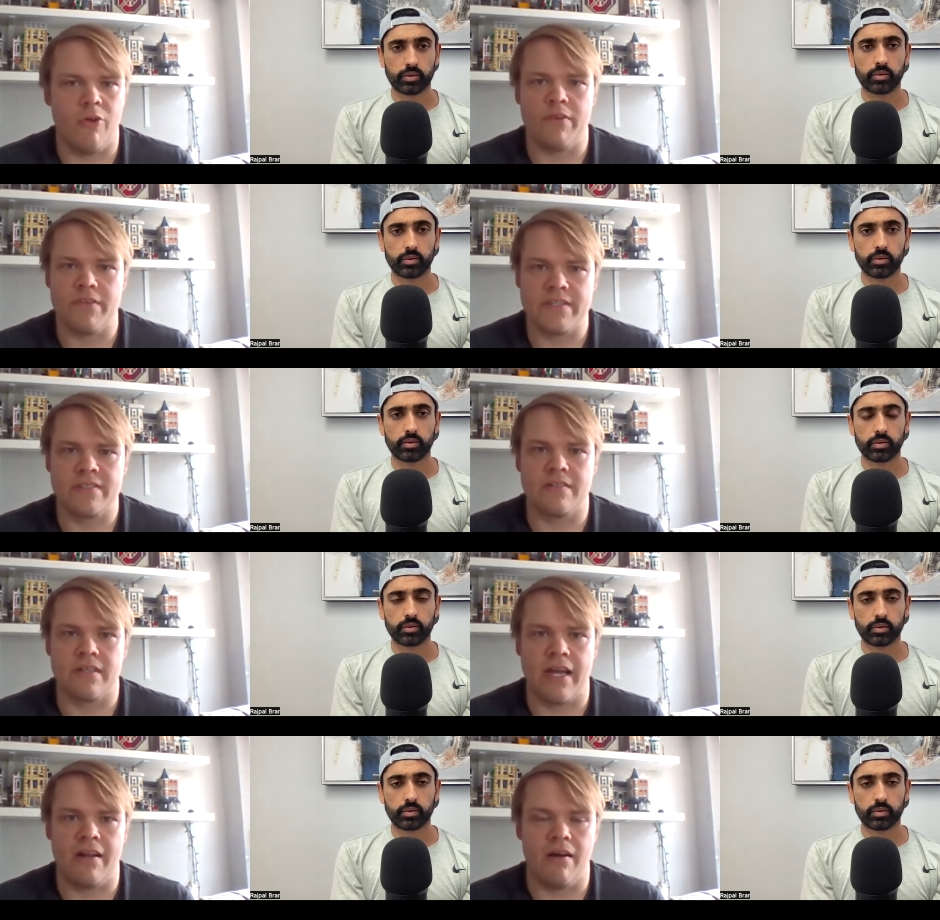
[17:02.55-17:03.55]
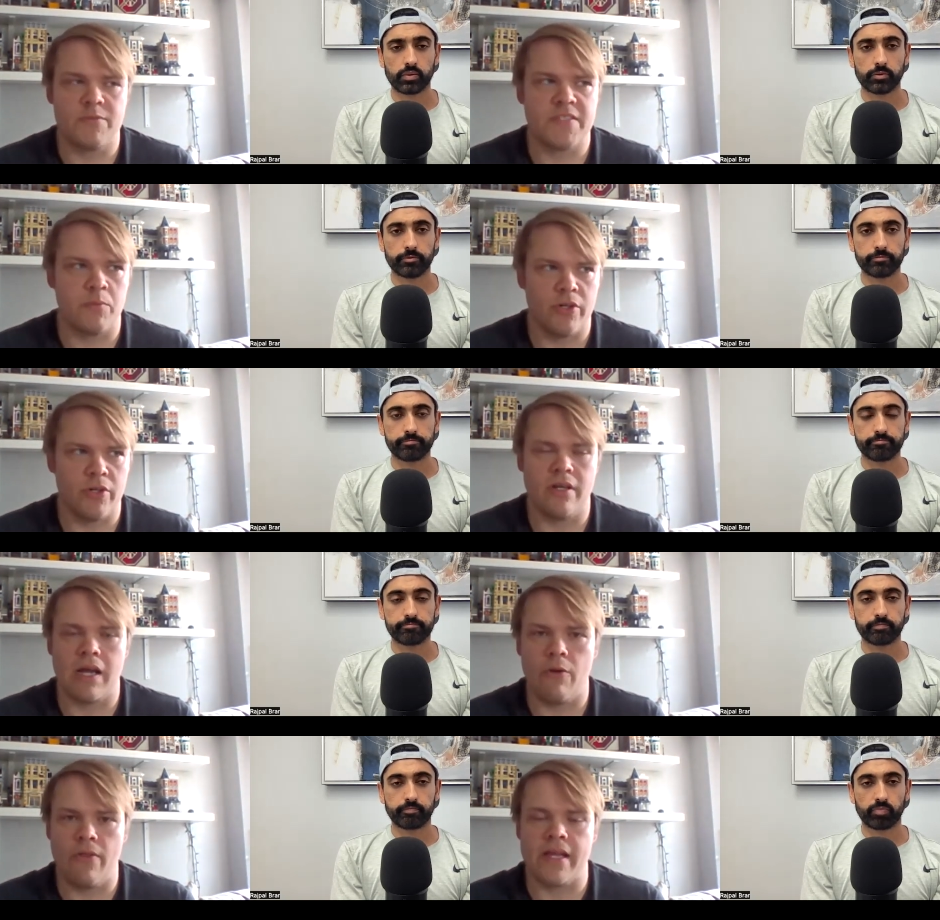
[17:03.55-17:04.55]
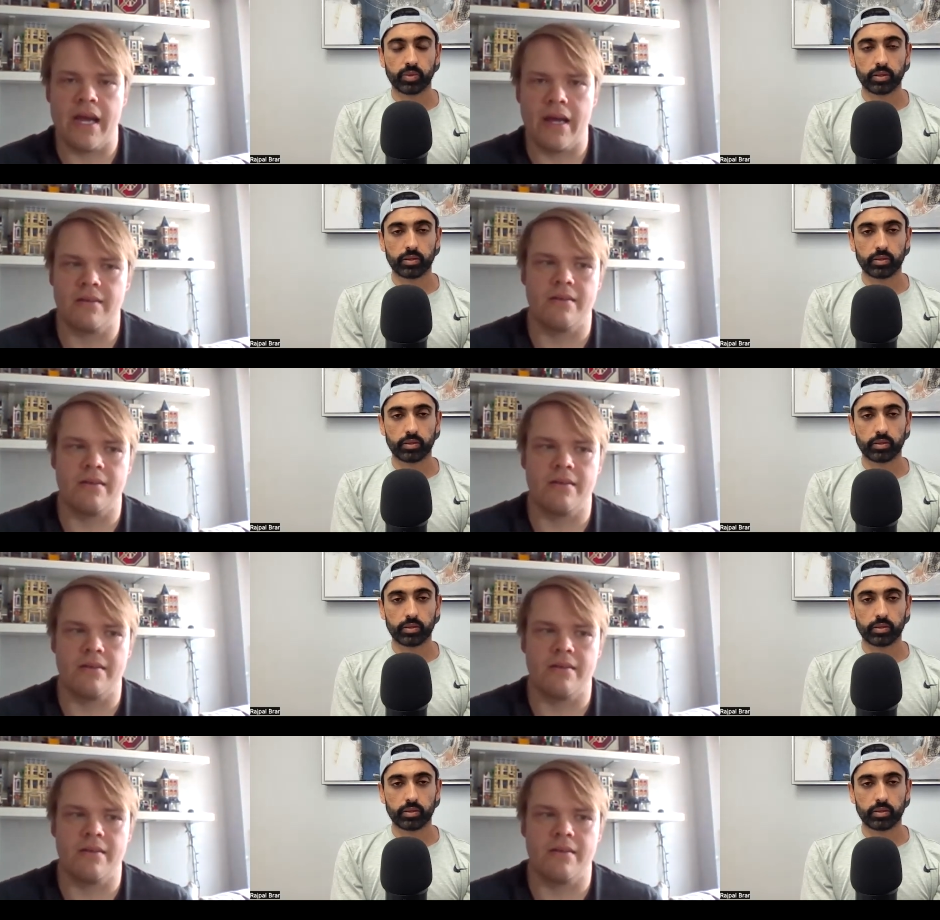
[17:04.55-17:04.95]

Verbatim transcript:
Speaker 1: over this, kind of similar to how they got